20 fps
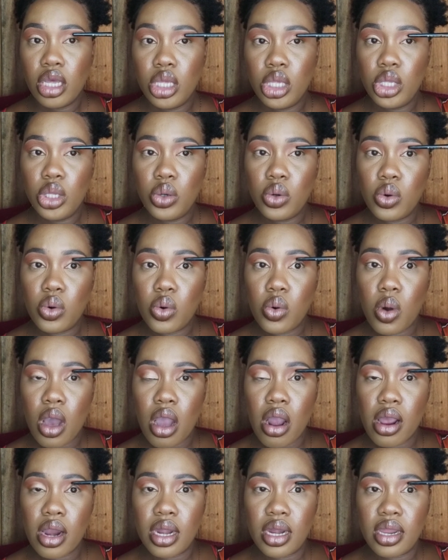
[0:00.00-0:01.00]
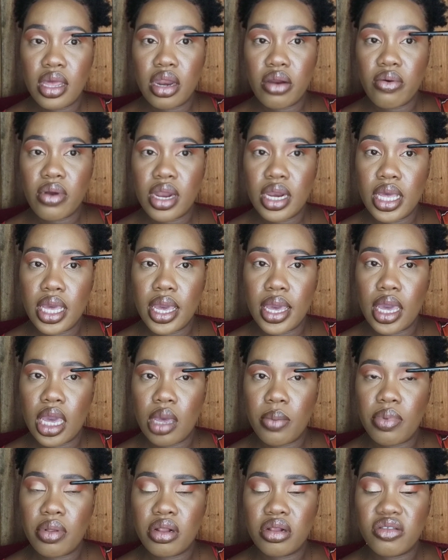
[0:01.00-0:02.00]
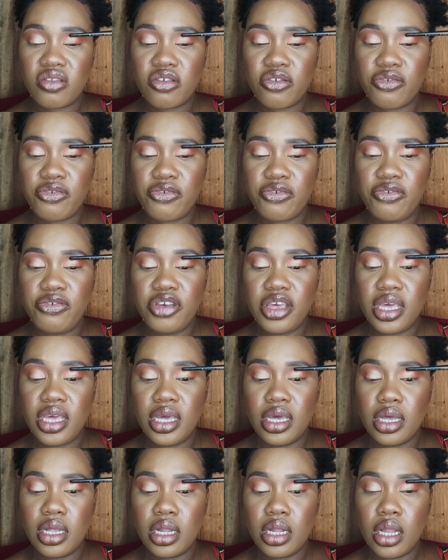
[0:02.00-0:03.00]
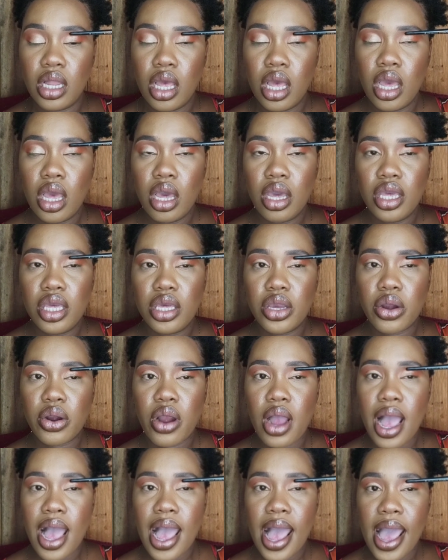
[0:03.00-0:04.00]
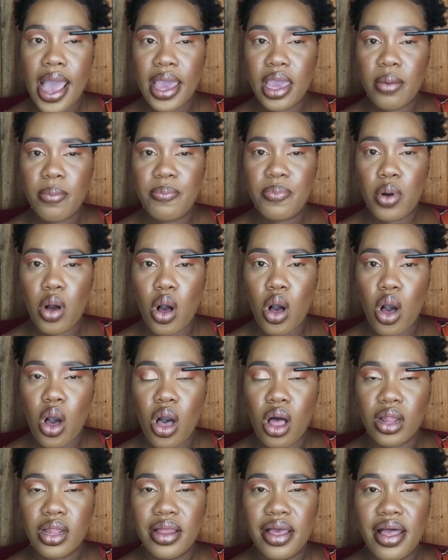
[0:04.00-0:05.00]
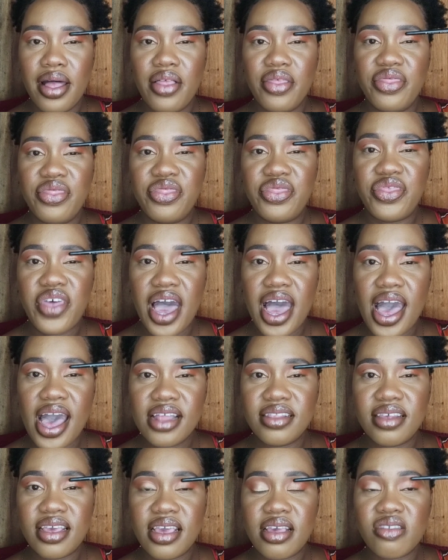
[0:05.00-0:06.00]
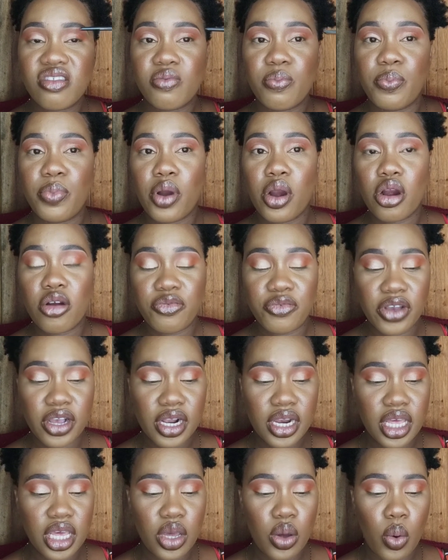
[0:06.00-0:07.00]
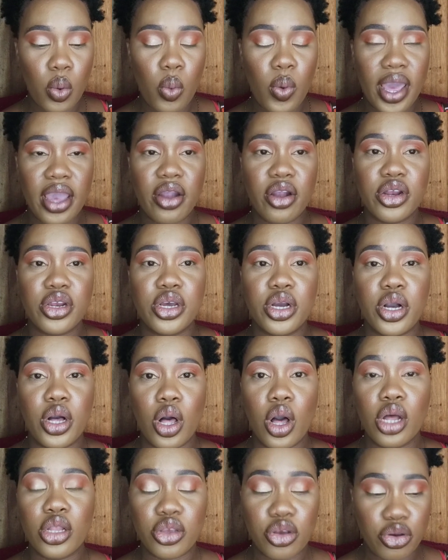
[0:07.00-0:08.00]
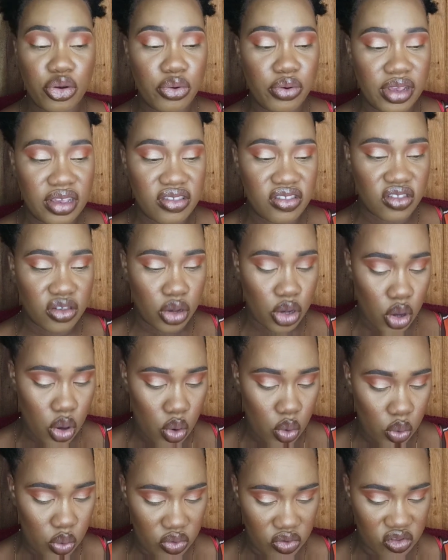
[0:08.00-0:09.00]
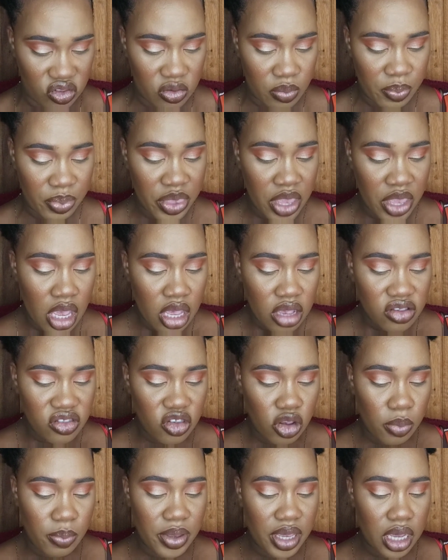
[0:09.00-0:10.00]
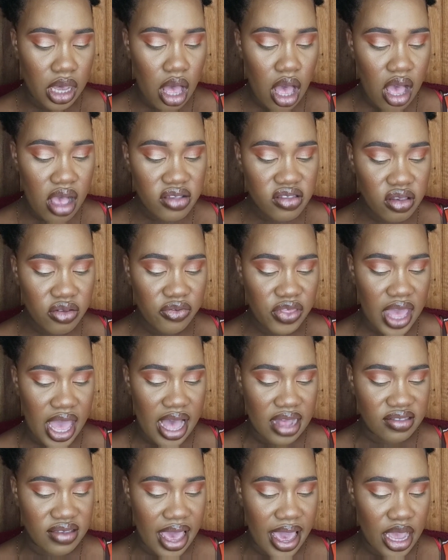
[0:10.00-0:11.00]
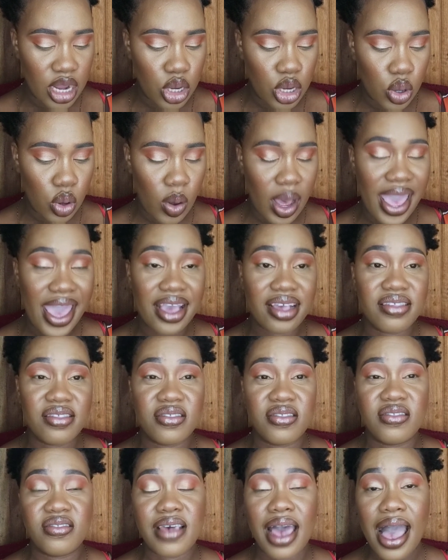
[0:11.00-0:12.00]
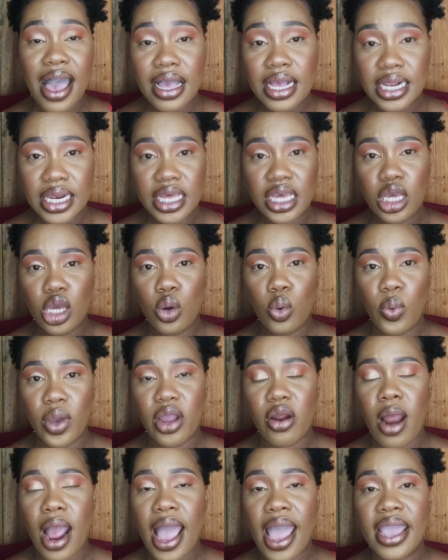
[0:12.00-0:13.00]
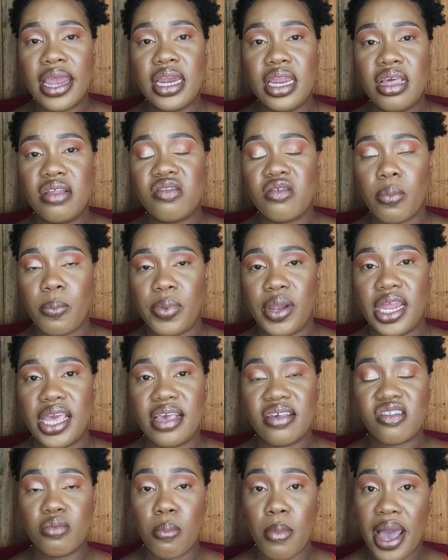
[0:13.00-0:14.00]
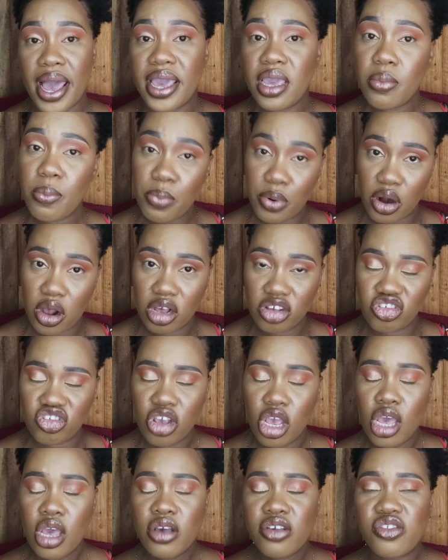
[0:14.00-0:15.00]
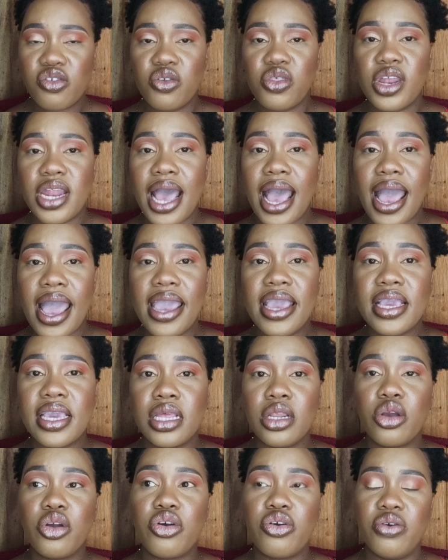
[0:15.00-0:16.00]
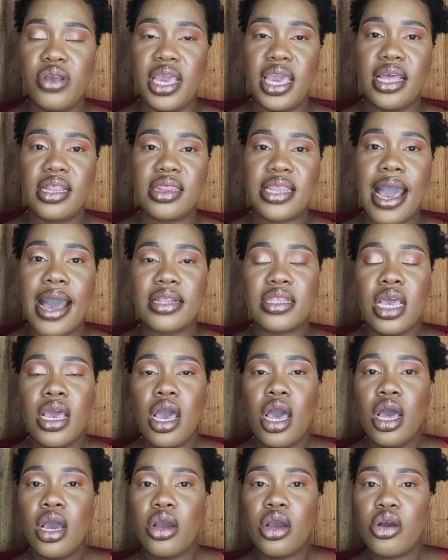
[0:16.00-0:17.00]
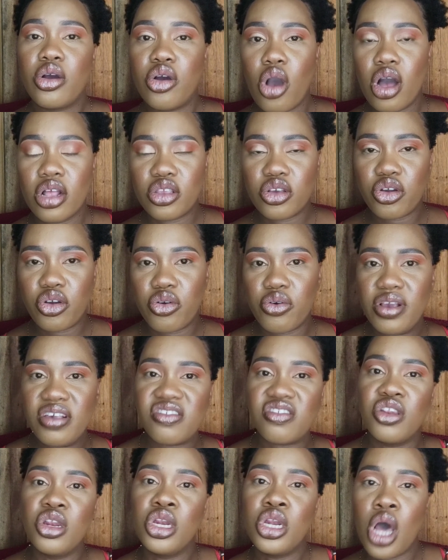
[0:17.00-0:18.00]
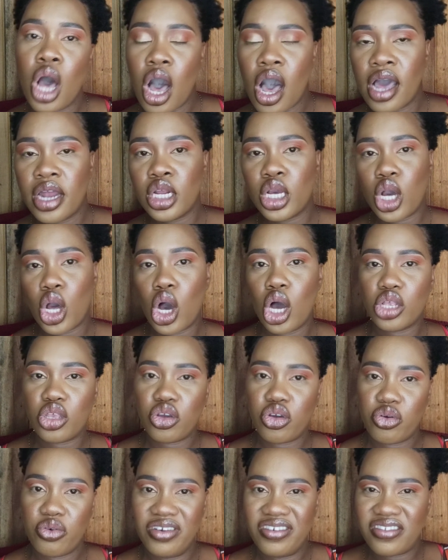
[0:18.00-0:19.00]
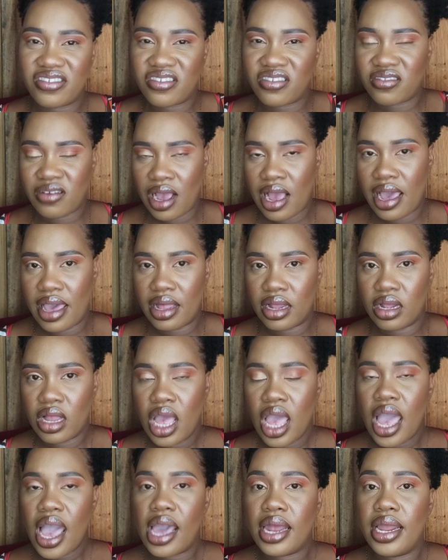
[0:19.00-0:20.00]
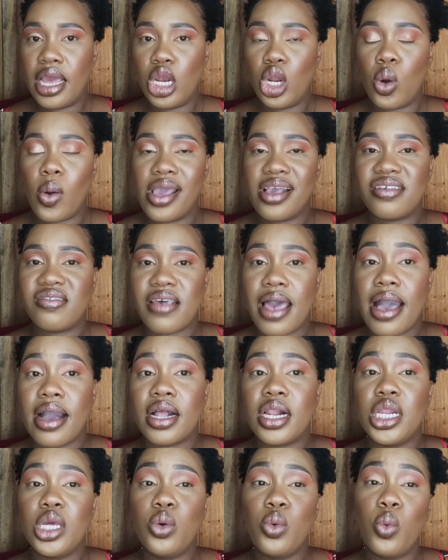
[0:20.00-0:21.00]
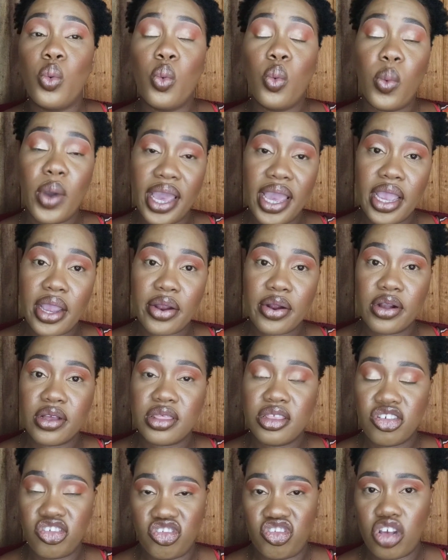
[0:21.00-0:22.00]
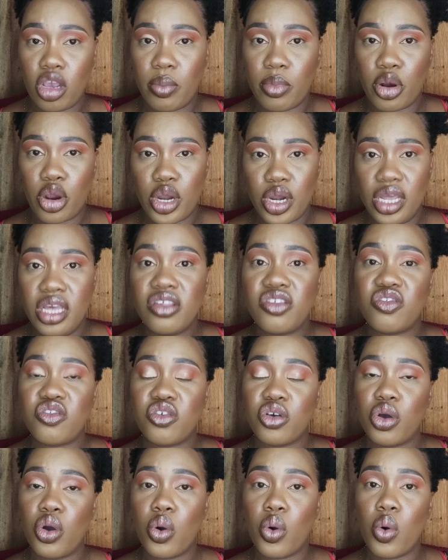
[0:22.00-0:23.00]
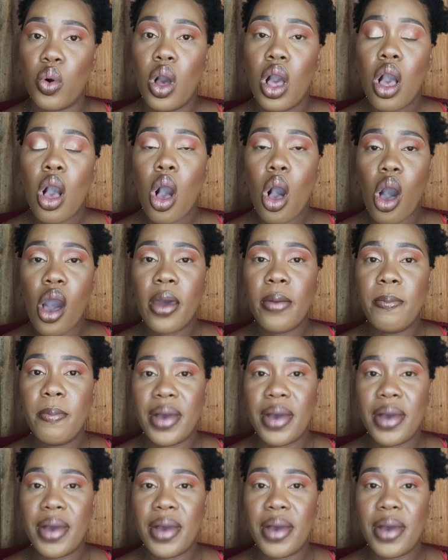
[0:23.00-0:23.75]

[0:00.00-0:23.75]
you are literally able to feel your eyeball. That is perfectly where the cut crease goes. So because of that, I know exactly where I need to place my brush so that I can create that cut crease, non-cut crease style, and I know exactly where the shimmer needs to go on